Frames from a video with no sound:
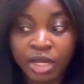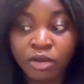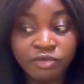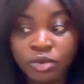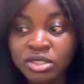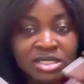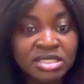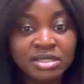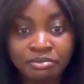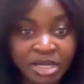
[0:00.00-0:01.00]
And, of course, this
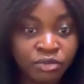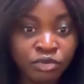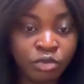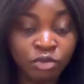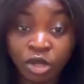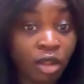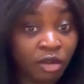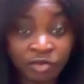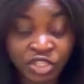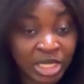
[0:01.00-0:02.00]
is a big room with all
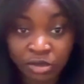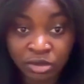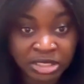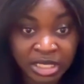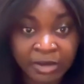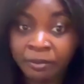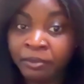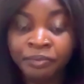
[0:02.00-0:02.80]
of the channels in.